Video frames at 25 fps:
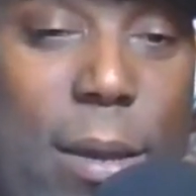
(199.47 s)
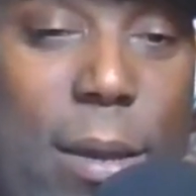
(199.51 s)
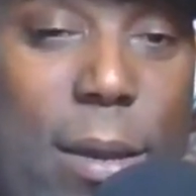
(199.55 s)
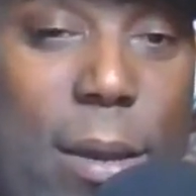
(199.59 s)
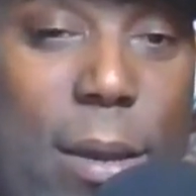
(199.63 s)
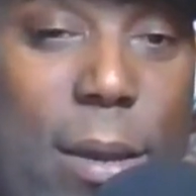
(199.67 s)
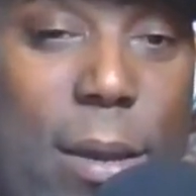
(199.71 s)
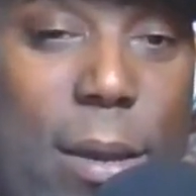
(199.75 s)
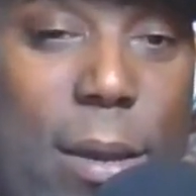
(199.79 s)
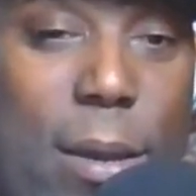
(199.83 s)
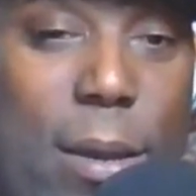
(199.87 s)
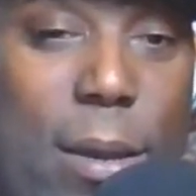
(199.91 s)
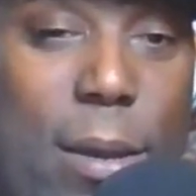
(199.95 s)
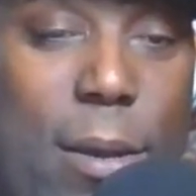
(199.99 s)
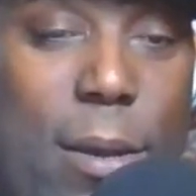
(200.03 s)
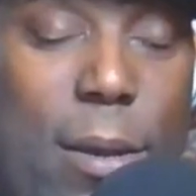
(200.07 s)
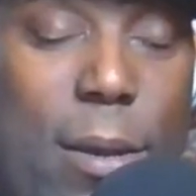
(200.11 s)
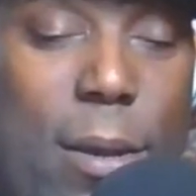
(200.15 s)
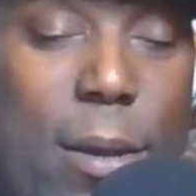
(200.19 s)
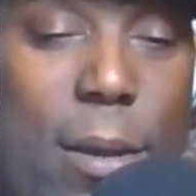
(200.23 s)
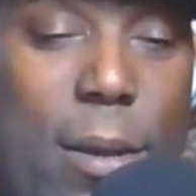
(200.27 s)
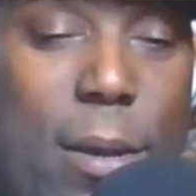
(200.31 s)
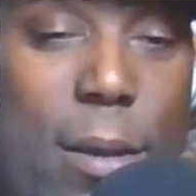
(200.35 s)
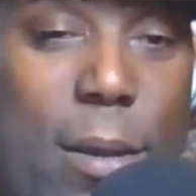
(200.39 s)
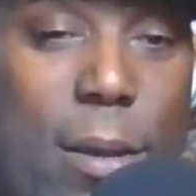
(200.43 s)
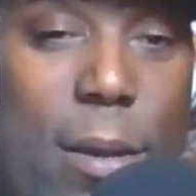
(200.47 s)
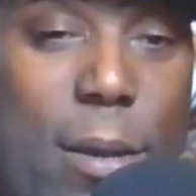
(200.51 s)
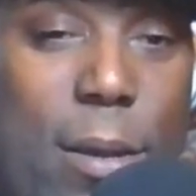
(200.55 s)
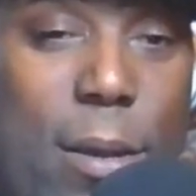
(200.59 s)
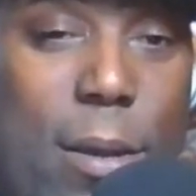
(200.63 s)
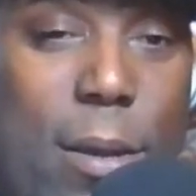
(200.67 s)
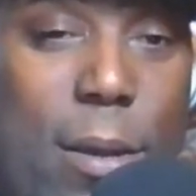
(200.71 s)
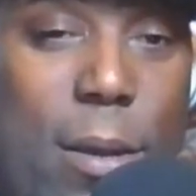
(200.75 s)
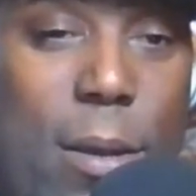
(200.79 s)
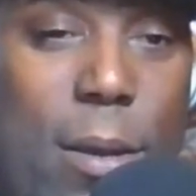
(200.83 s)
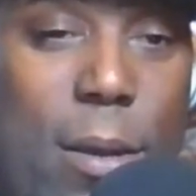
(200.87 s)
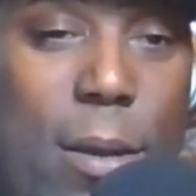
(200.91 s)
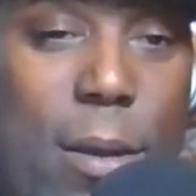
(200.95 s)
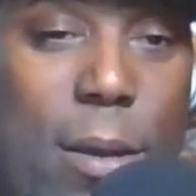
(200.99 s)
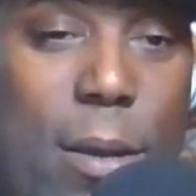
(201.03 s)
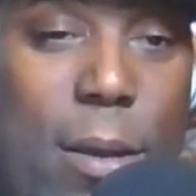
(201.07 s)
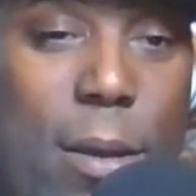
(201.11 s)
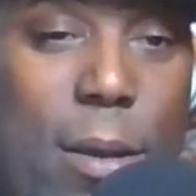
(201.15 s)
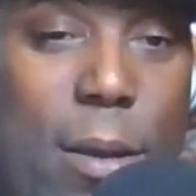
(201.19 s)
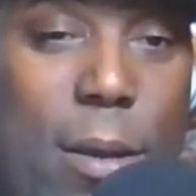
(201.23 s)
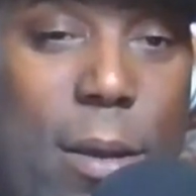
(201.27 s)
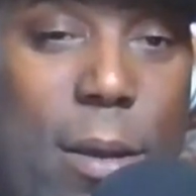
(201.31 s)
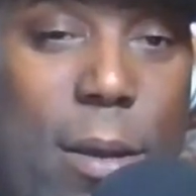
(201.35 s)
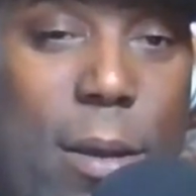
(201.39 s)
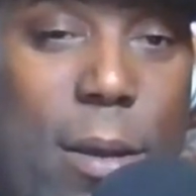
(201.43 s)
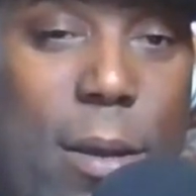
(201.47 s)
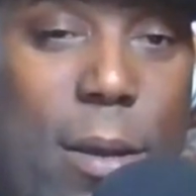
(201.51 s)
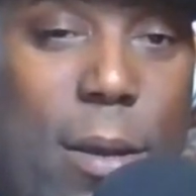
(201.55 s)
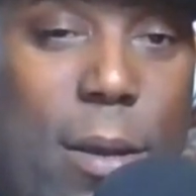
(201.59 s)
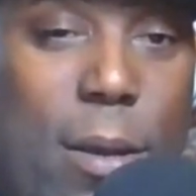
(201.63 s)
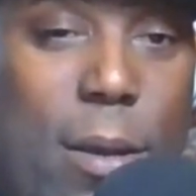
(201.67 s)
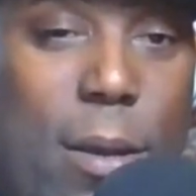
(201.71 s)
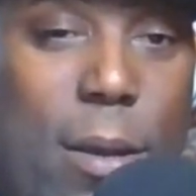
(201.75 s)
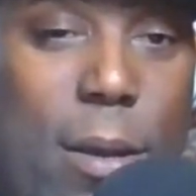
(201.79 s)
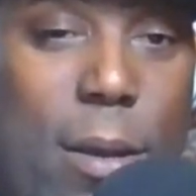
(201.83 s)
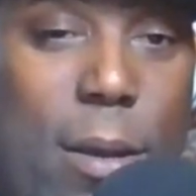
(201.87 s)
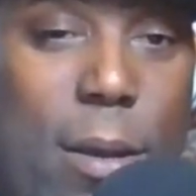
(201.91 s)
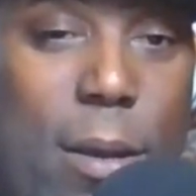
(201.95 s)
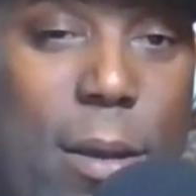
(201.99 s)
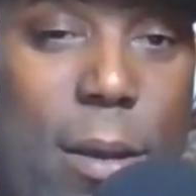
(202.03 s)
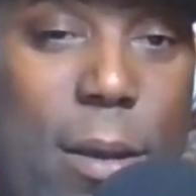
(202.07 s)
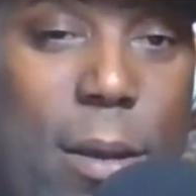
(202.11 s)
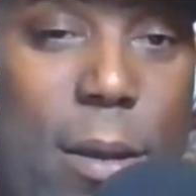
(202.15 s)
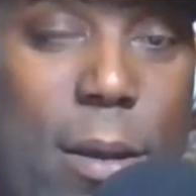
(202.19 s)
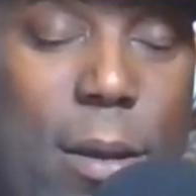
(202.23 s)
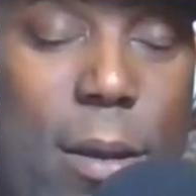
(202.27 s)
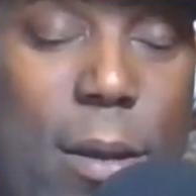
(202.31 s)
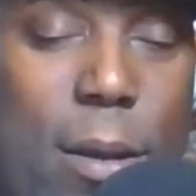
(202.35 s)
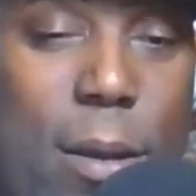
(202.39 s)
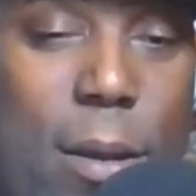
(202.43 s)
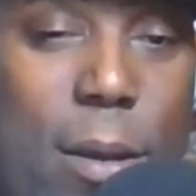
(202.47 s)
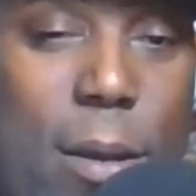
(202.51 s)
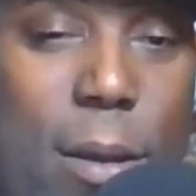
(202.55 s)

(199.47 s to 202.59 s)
Nothing is said.